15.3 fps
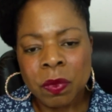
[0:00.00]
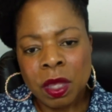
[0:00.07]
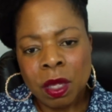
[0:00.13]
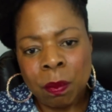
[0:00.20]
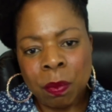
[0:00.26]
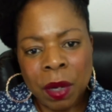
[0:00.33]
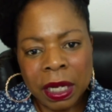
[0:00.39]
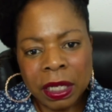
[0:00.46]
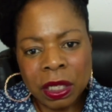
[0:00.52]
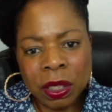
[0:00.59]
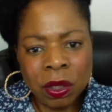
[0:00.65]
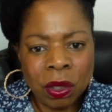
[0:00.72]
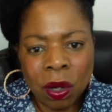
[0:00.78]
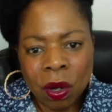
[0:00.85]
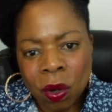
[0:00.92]
But, you
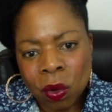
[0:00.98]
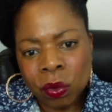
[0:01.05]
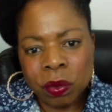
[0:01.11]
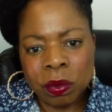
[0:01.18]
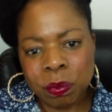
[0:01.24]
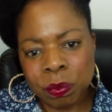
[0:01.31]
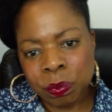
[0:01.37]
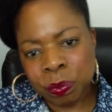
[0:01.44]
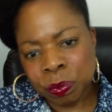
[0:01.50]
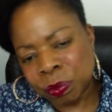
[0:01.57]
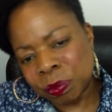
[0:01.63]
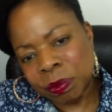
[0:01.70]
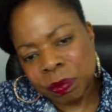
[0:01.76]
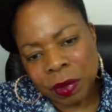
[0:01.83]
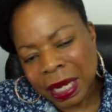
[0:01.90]
know,
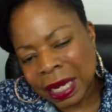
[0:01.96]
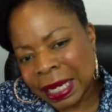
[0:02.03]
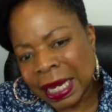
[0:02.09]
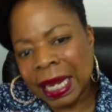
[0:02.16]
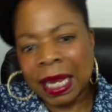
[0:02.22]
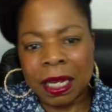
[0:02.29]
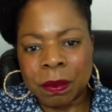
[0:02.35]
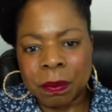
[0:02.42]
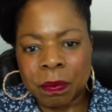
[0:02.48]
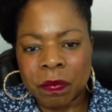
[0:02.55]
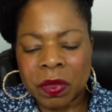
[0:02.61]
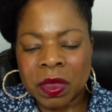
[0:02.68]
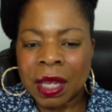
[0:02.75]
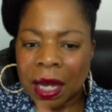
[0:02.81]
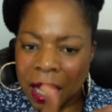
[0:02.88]
again,
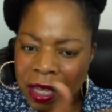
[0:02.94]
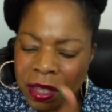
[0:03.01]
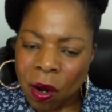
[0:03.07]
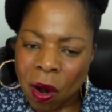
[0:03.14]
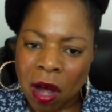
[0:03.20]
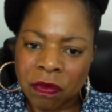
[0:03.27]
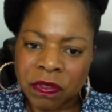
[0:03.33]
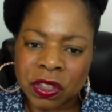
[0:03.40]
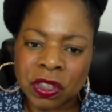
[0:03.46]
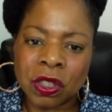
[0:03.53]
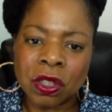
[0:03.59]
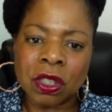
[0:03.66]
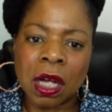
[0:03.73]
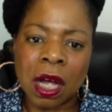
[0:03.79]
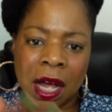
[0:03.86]
the other
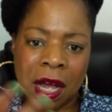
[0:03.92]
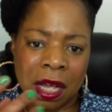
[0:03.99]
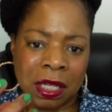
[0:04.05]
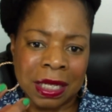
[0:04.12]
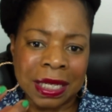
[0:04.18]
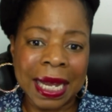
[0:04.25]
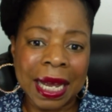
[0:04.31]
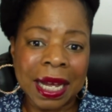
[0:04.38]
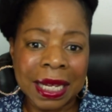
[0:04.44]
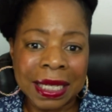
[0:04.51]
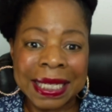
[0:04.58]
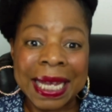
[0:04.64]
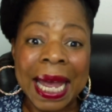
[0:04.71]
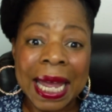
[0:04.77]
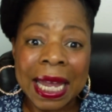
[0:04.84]
officer,
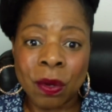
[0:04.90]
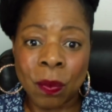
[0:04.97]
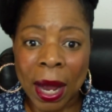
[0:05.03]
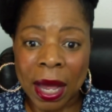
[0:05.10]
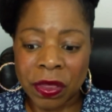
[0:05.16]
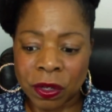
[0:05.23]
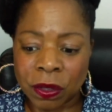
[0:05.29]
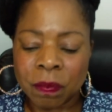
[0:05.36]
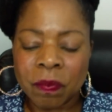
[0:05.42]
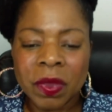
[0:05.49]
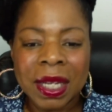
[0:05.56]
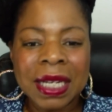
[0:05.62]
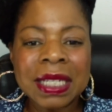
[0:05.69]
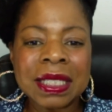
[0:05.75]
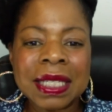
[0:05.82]
Yang, rather,
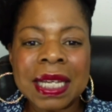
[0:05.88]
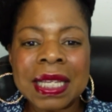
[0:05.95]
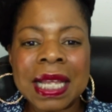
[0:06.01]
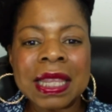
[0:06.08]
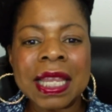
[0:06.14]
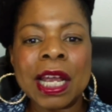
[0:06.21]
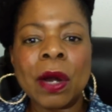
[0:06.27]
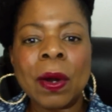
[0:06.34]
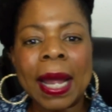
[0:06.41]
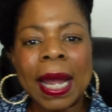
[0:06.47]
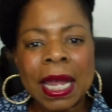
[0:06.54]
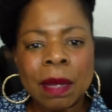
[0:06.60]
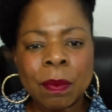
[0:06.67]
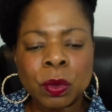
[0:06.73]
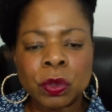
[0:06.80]
he said that they're
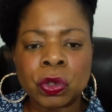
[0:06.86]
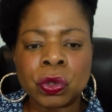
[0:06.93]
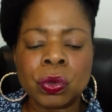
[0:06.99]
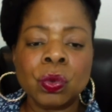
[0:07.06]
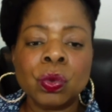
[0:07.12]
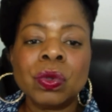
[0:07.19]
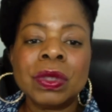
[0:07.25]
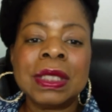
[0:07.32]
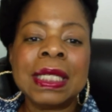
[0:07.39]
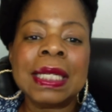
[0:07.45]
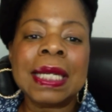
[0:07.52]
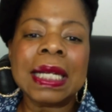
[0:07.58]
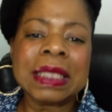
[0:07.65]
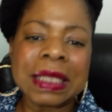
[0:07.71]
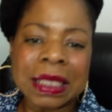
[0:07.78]
able to
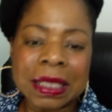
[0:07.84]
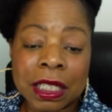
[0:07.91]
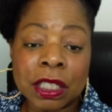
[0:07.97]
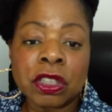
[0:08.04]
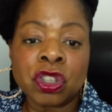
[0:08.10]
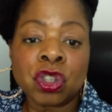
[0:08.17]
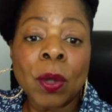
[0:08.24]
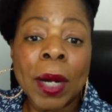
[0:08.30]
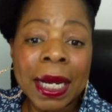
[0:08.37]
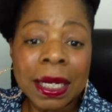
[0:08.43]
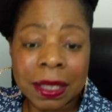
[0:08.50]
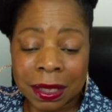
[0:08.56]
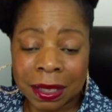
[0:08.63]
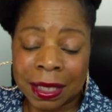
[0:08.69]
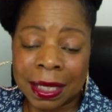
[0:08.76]
they're trained
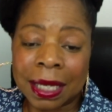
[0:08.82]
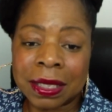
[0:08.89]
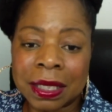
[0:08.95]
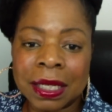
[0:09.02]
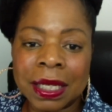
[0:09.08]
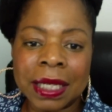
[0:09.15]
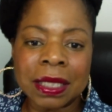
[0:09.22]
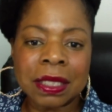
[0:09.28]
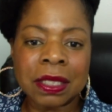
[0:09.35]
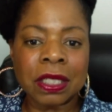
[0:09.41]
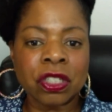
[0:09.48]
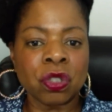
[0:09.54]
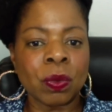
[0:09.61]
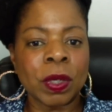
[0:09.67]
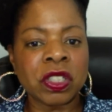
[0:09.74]
to de-escalate the
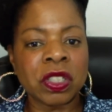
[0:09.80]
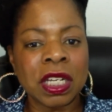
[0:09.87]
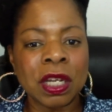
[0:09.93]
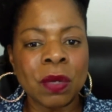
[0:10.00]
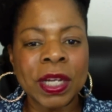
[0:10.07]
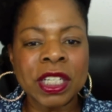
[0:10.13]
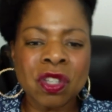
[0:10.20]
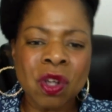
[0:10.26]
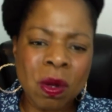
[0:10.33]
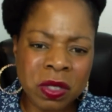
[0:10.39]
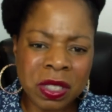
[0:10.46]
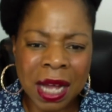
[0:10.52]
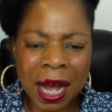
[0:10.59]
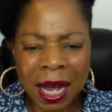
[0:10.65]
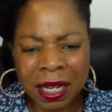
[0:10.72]
situation anyway. So it was
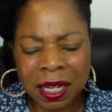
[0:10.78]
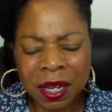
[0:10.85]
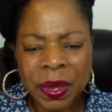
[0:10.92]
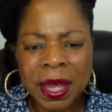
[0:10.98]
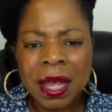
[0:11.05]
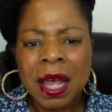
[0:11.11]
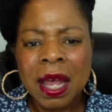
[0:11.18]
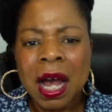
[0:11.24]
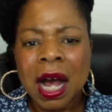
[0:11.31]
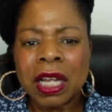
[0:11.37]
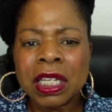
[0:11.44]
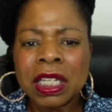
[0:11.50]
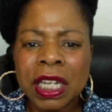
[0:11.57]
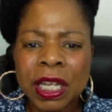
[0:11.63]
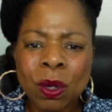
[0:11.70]
kind of
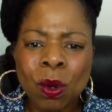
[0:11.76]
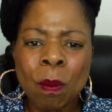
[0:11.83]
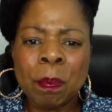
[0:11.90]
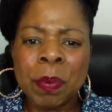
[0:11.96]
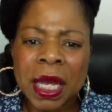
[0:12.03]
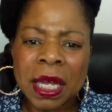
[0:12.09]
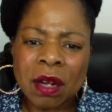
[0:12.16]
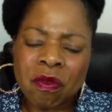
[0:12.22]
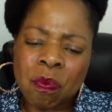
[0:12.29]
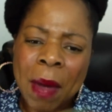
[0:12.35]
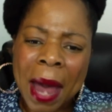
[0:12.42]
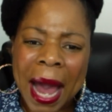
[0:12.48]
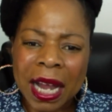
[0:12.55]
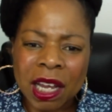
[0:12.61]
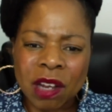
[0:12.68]
a little bit of
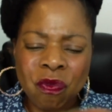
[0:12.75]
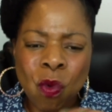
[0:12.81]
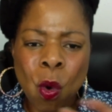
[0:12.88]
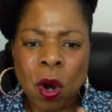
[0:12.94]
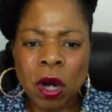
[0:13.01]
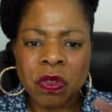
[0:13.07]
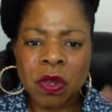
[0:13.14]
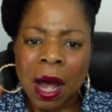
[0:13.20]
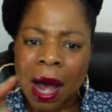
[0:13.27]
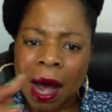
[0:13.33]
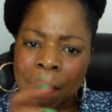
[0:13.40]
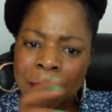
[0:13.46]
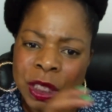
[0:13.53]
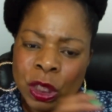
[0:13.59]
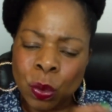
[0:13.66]
back and forth
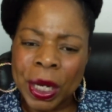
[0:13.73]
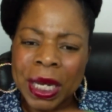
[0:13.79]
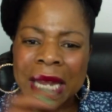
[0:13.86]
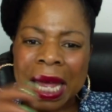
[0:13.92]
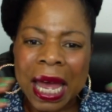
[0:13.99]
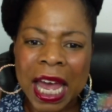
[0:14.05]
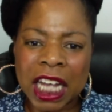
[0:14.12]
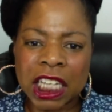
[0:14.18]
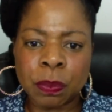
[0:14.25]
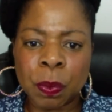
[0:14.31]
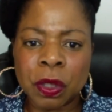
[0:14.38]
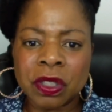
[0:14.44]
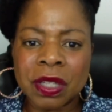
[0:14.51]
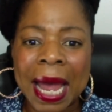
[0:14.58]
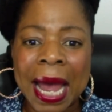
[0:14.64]
between the
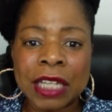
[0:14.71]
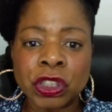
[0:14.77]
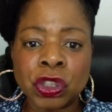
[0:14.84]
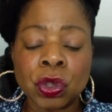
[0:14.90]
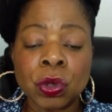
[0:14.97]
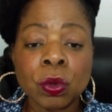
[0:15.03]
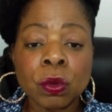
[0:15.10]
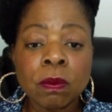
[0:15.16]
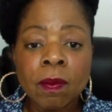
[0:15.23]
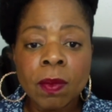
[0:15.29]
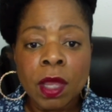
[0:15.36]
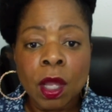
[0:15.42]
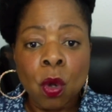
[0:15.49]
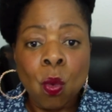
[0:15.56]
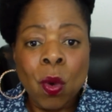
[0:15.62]
experts as to
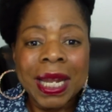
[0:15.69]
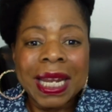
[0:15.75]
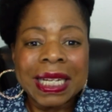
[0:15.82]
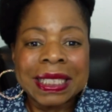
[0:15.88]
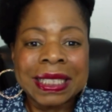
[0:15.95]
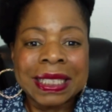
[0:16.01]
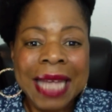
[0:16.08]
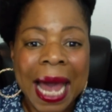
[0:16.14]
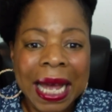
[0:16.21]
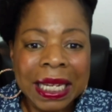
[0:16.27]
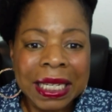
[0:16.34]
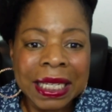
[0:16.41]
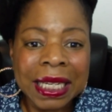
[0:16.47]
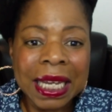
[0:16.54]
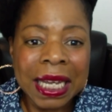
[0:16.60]
what
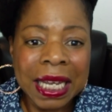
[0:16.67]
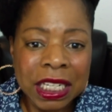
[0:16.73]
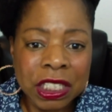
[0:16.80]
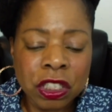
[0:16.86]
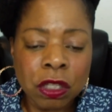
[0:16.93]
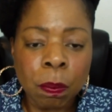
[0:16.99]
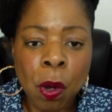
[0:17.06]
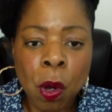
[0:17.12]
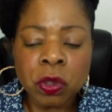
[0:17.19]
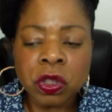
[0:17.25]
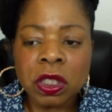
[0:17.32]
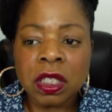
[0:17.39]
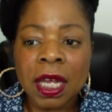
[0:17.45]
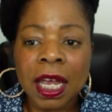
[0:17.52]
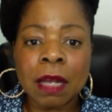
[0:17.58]
exactly is supposed to
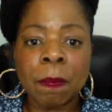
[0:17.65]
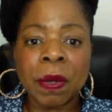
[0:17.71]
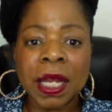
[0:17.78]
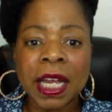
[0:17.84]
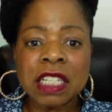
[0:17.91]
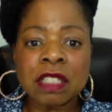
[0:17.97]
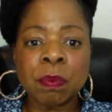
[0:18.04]
take place.